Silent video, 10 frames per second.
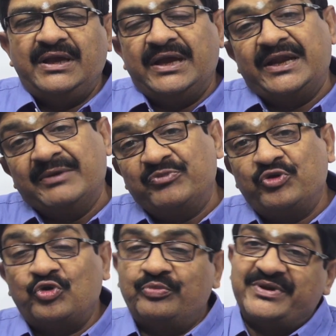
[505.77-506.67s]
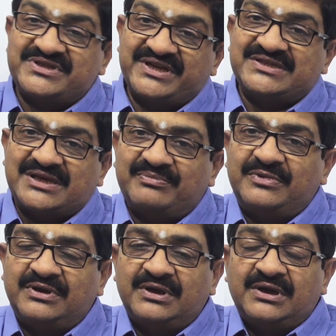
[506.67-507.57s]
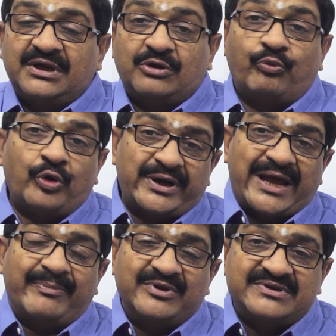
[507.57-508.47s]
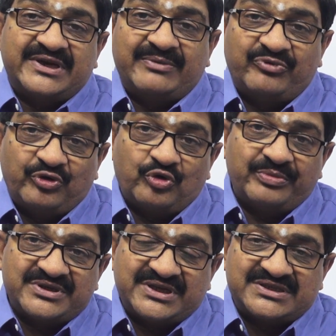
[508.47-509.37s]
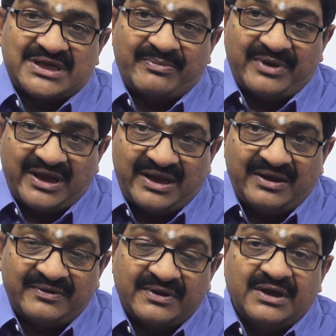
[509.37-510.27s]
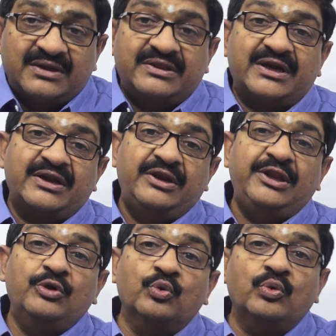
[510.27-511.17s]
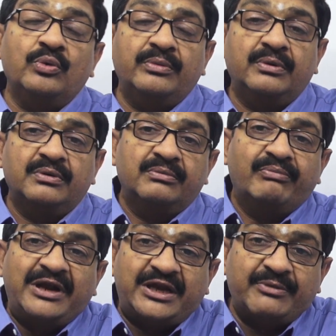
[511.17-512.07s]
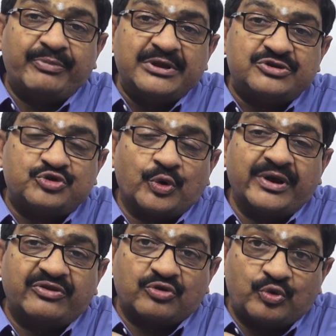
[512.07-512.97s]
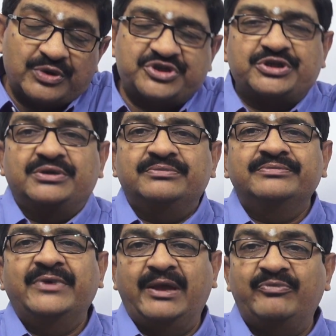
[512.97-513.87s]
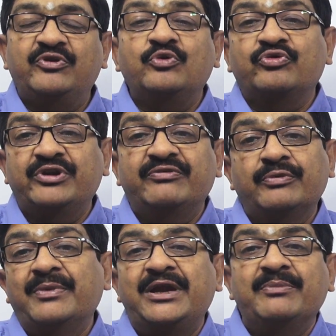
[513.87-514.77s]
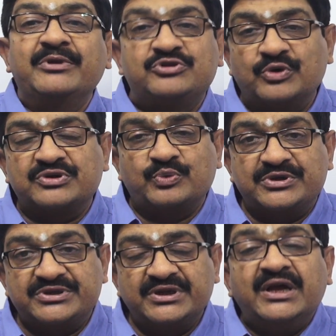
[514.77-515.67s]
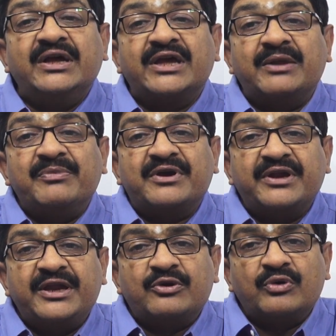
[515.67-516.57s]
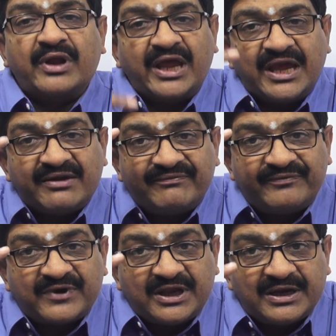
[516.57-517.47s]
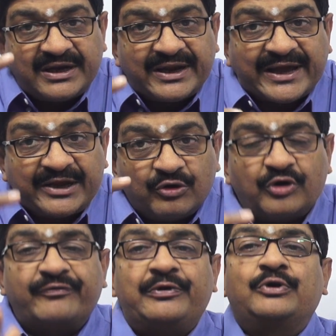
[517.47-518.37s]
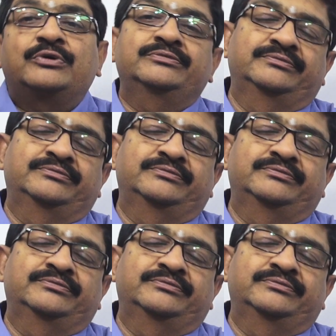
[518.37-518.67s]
An MCQ based exam. Now, what happens in MCQ based exam is that a new multiple choice question, MCQ stands for multiple choice question, can be created on every line of law.